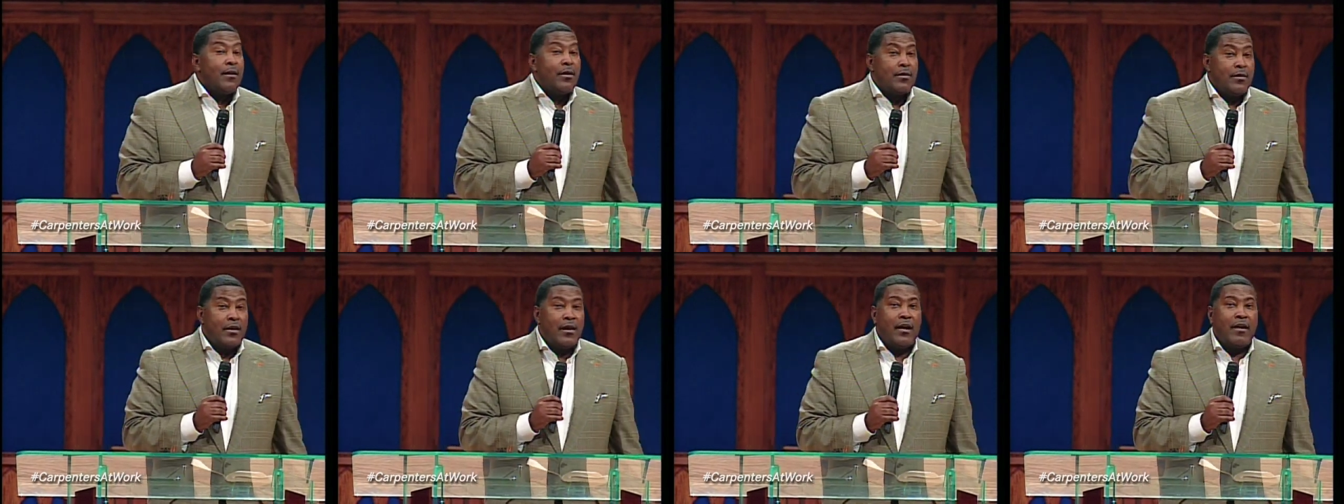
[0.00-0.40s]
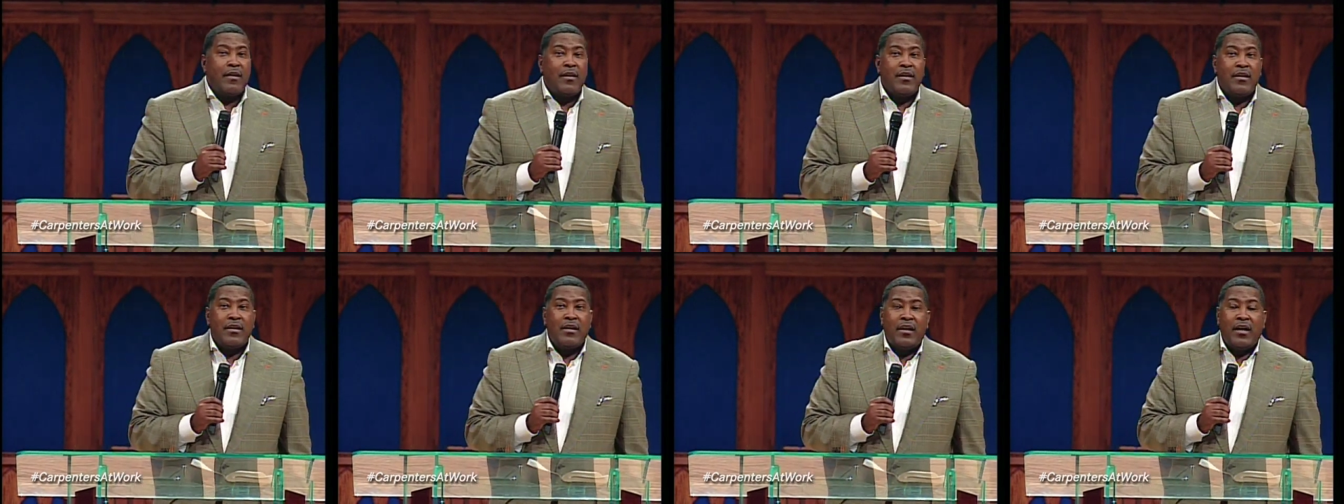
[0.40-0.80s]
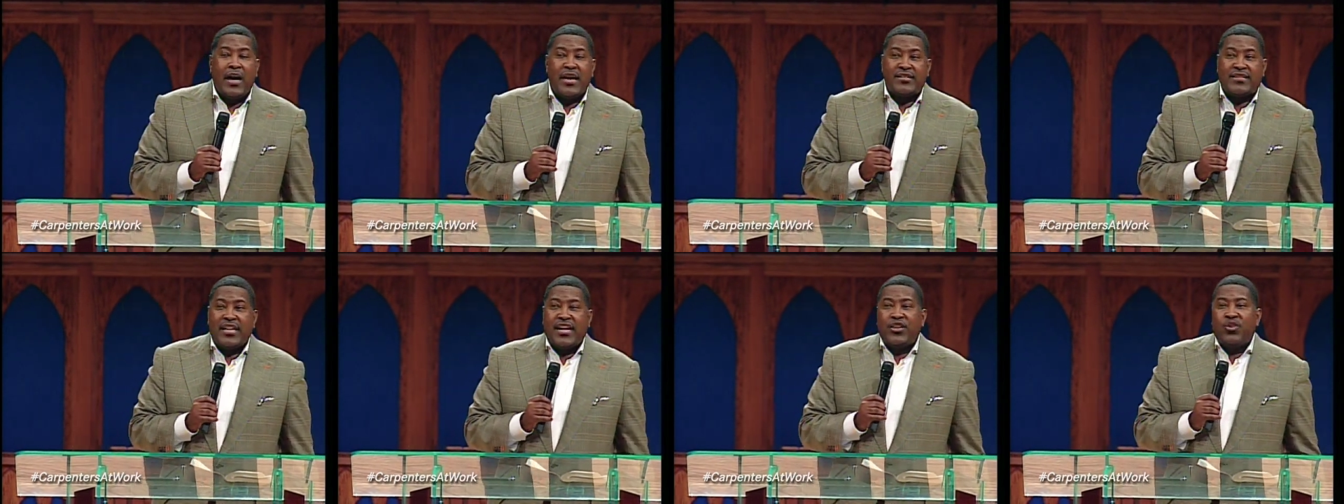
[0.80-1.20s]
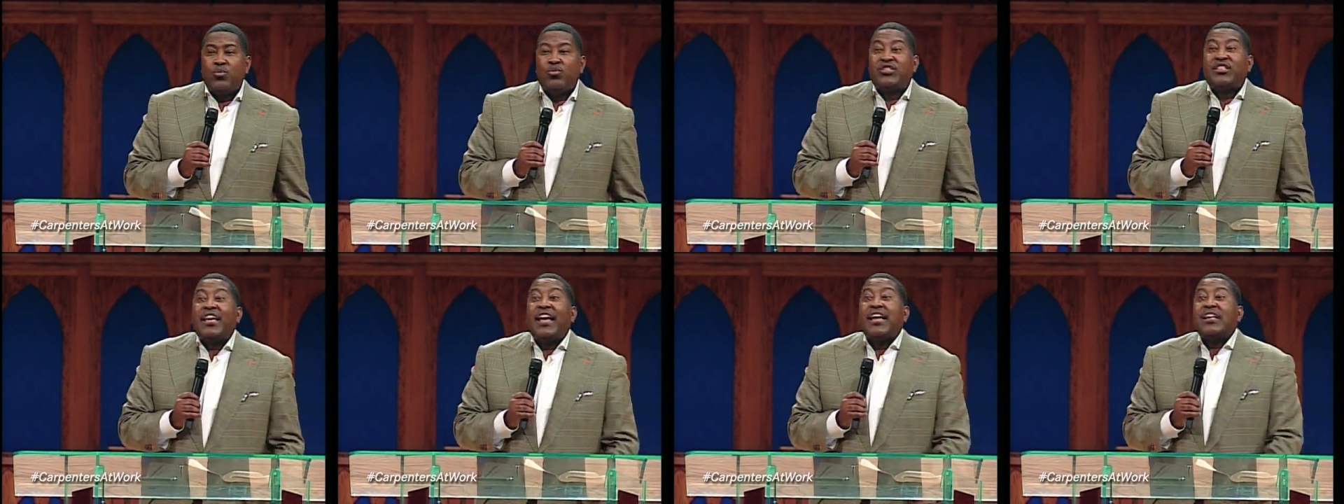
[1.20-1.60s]
Yeah. I said, they do
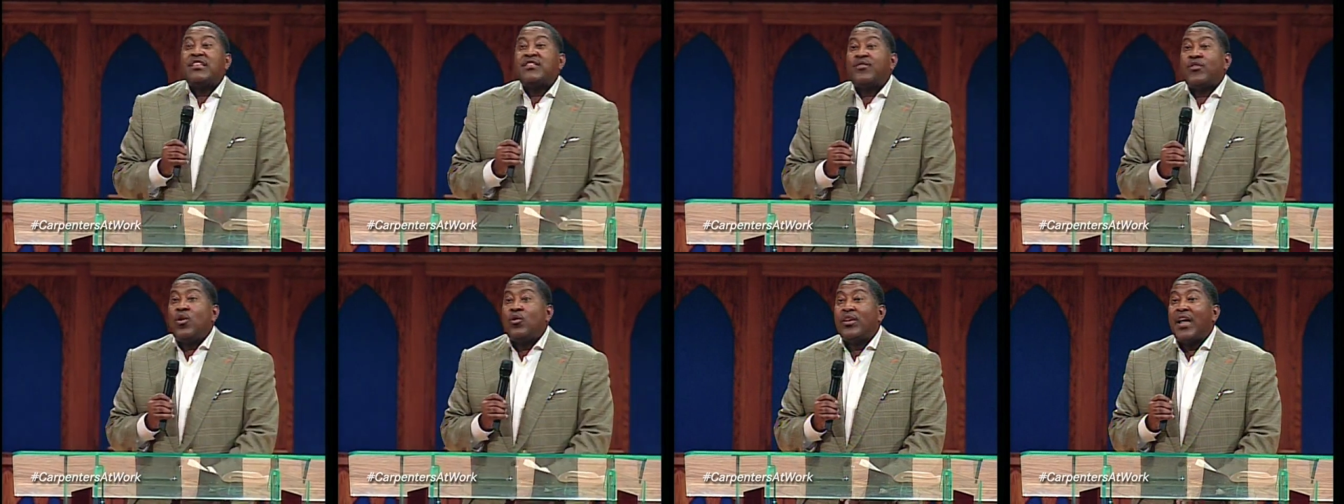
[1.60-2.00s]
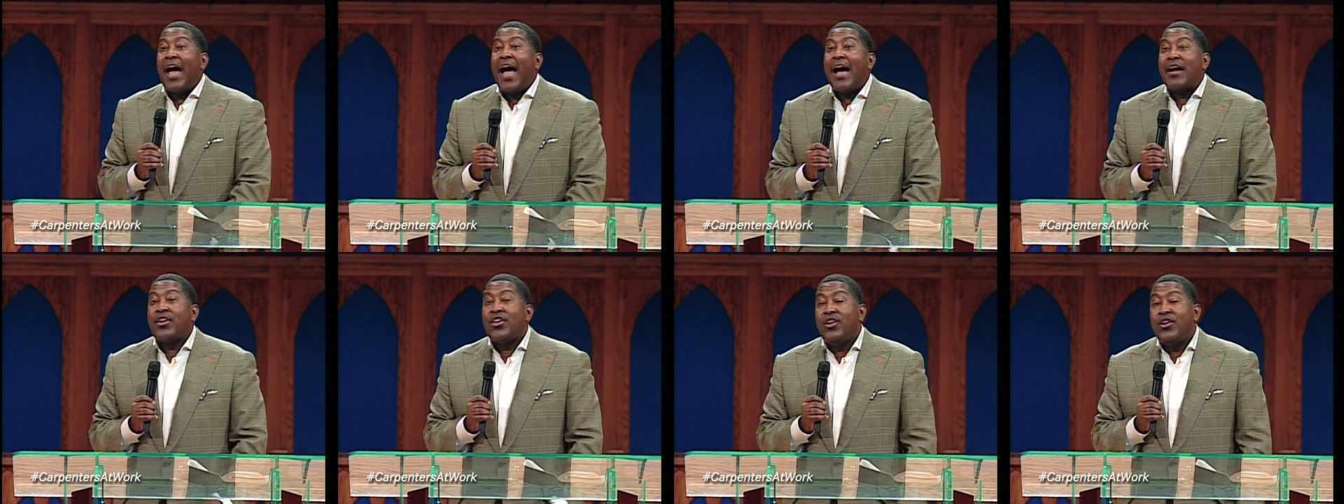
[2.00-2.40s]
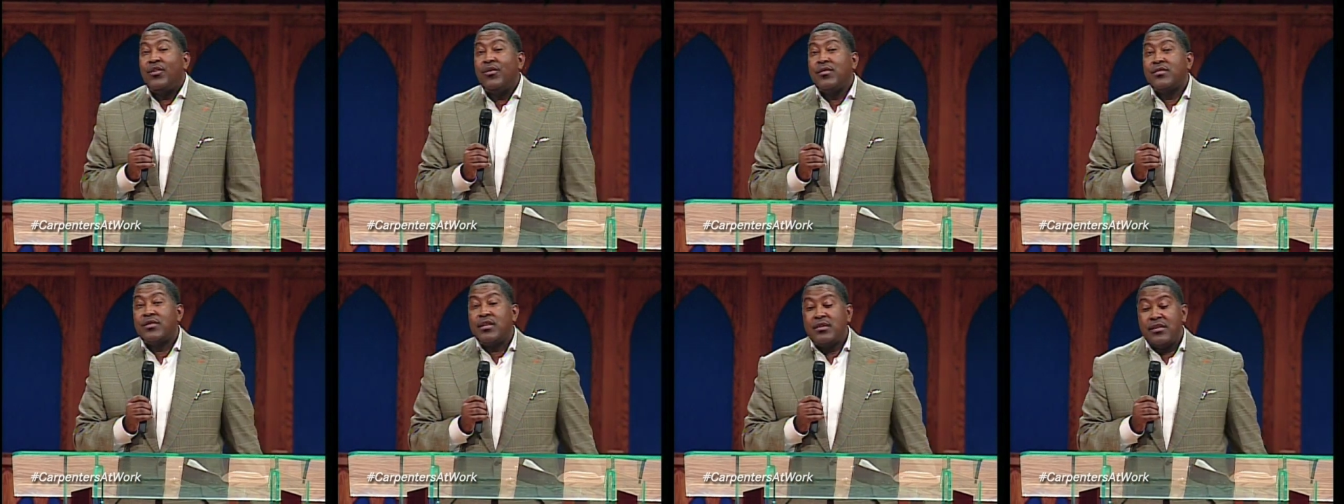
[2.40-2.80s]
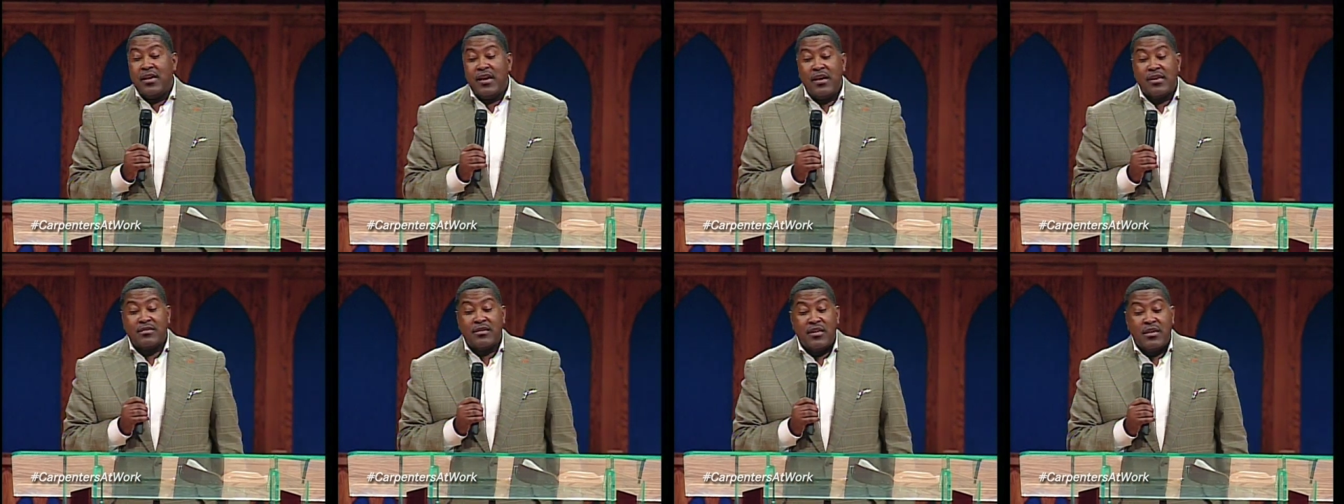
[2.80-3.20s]
tests on their IQ. I said,
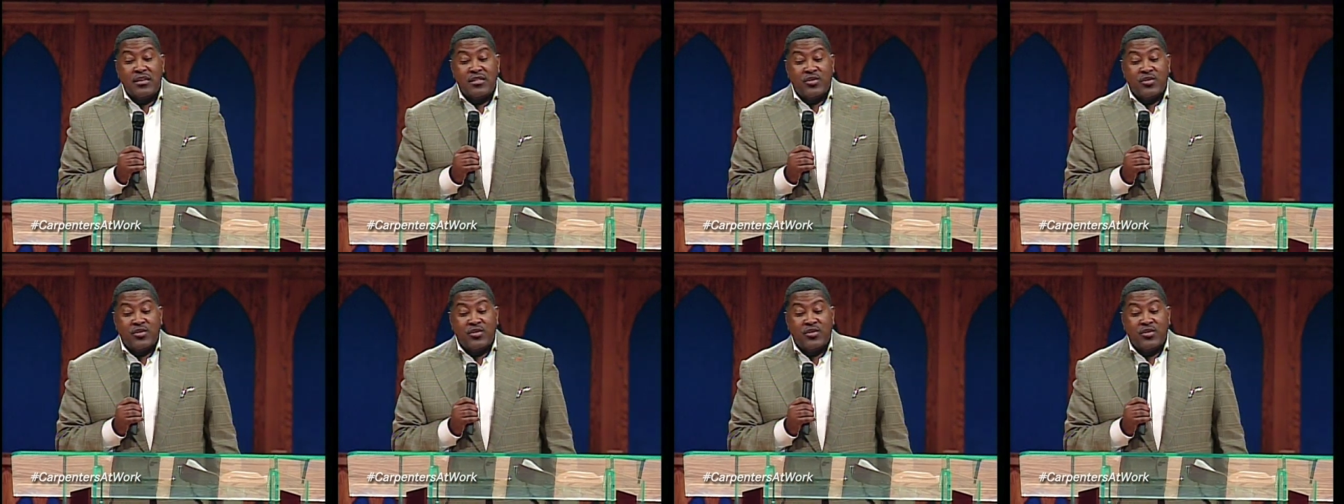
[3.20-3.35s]
yes.